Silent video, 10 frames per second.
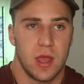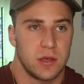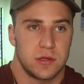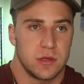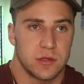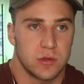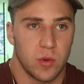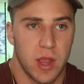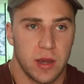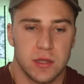It's just the
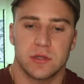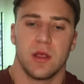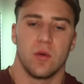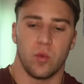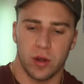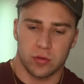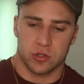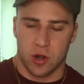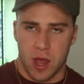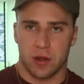way it is. We don't
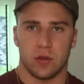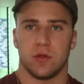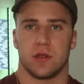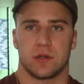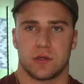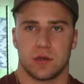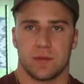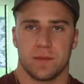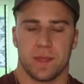try to do this.